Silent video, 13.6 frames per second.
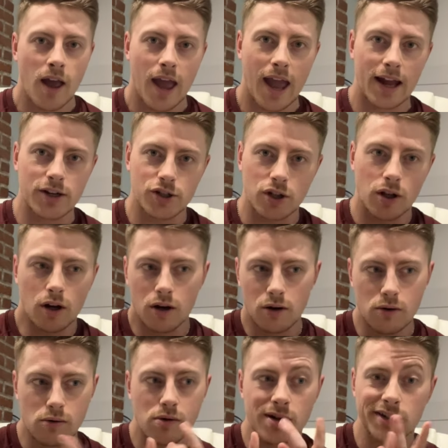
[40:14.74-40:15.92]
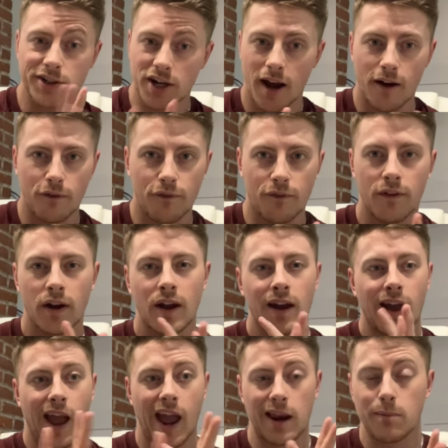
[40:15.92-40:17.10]
Angelo, Jeff,
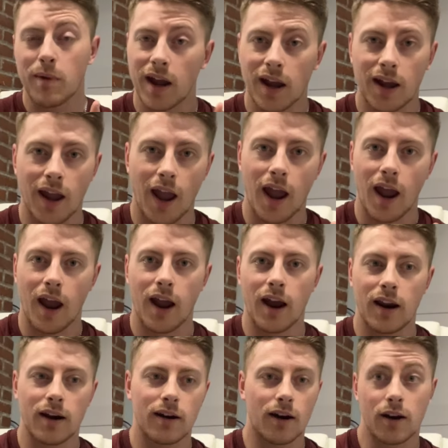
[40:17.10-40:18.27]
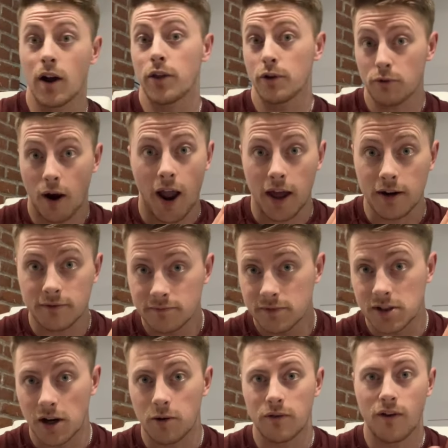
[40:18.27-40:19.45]
Ming, and another Ryan.
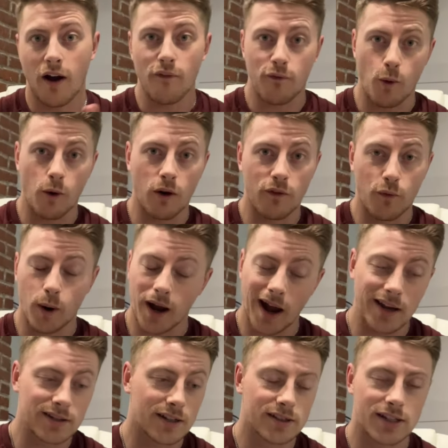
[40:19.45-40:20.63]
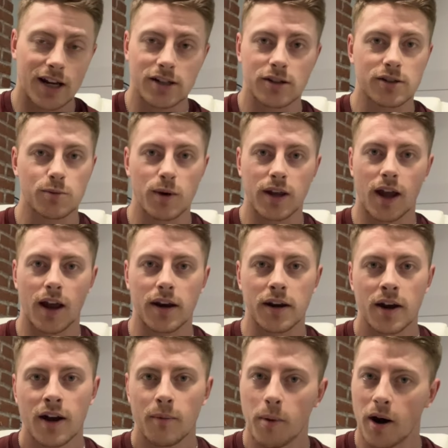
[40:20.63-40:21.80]
So we've got four four guys on stage this weekend,
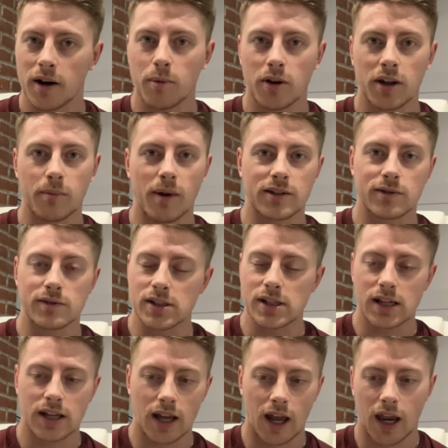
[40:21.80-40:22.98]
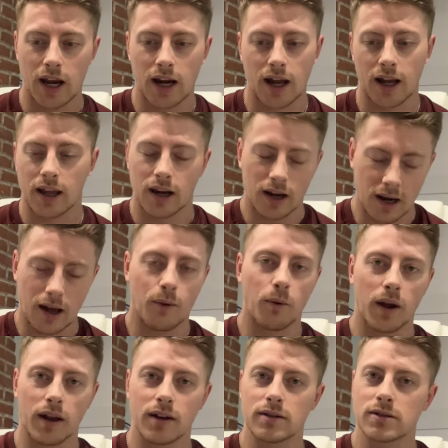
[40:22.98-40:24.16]
bodybuilding, men's physique, and I cannot
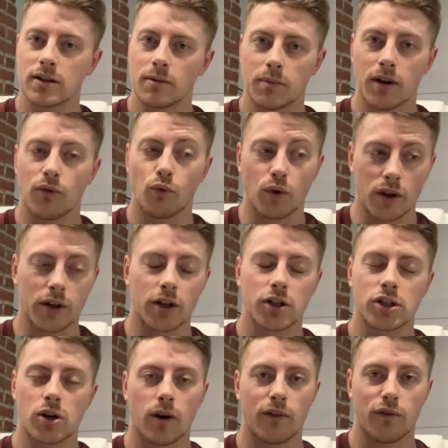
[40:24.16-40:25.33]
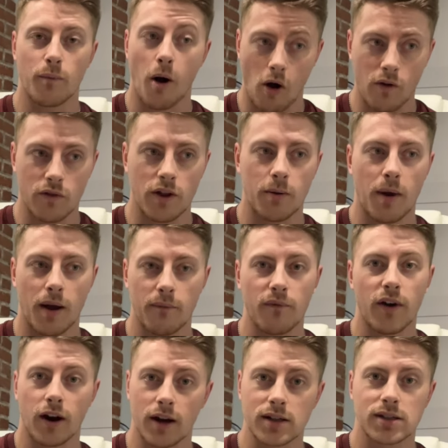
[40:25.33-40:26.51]
wait. It's going to be a really good showing from all of them. I'm
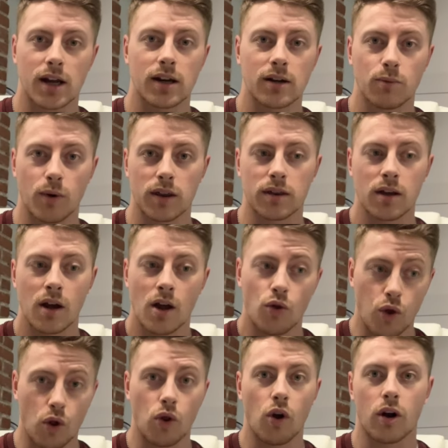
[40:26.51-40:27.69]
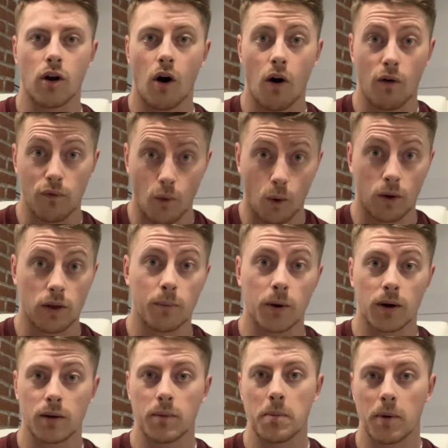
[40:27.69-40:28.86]
very excited with the look all four of them are
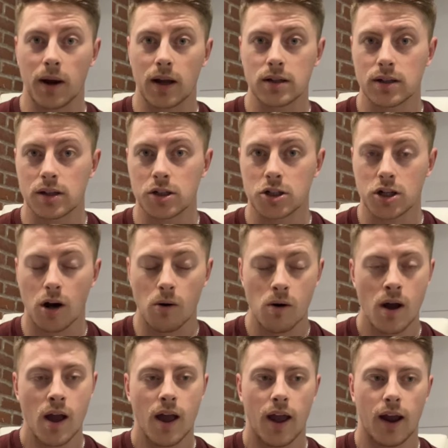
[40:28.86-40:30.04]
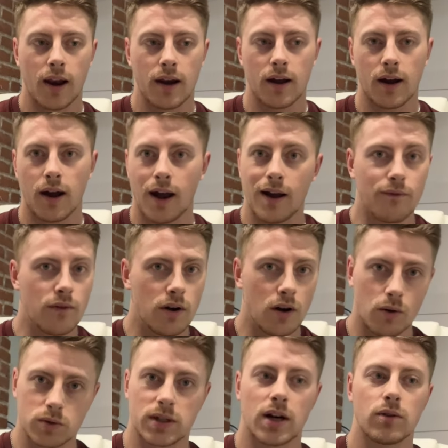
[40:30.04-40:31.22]
going to be bringing to this show, and uh, I have
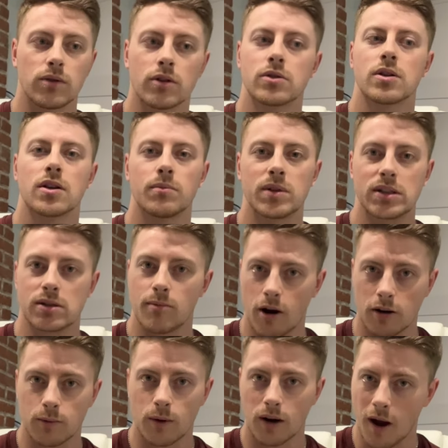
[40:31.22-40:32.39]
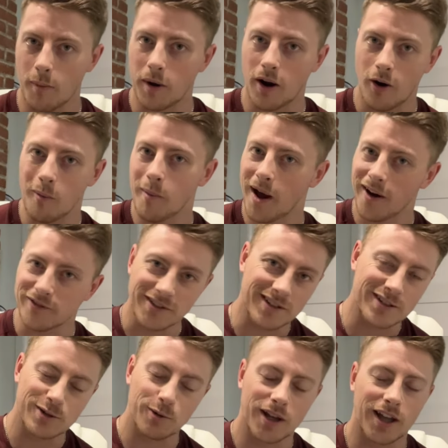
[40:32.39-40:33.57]
no doubt there's going to be some hardware coming home after
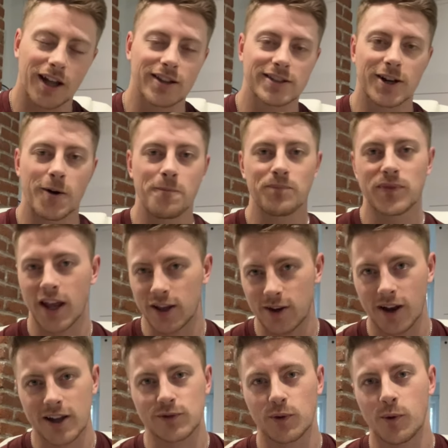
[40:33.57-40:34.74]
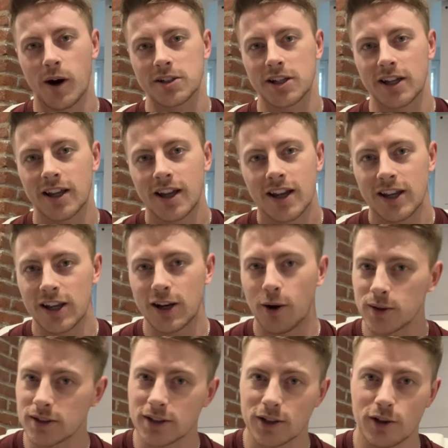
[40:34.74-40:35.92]
this weekend. So thank you guys for watching. You know what
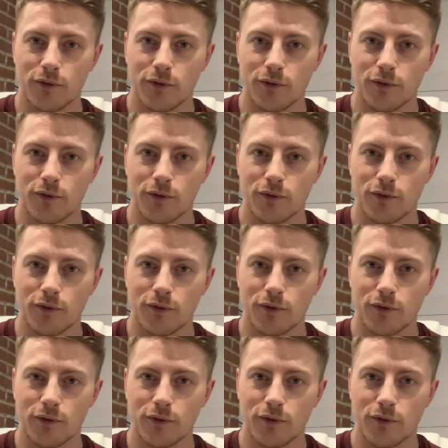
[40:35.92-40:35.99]
to do.